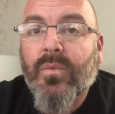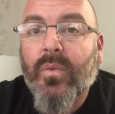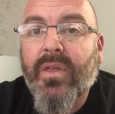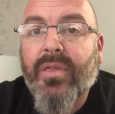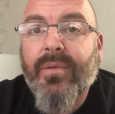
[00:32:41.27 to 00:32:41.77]

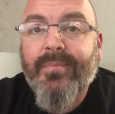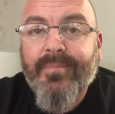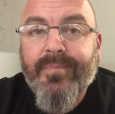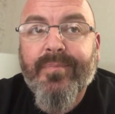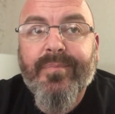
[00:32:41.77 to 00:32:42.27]
with
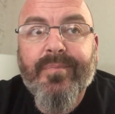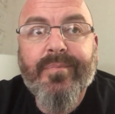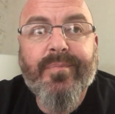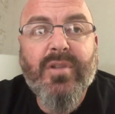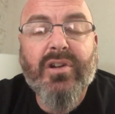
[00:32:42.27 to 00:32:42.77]

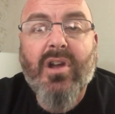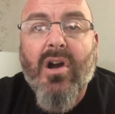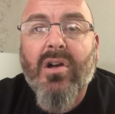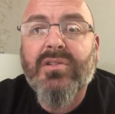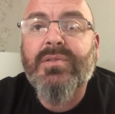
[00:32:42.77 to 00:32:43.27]
your
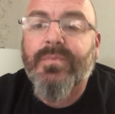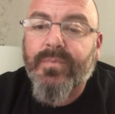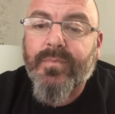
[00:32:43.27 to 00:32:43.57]
dogs,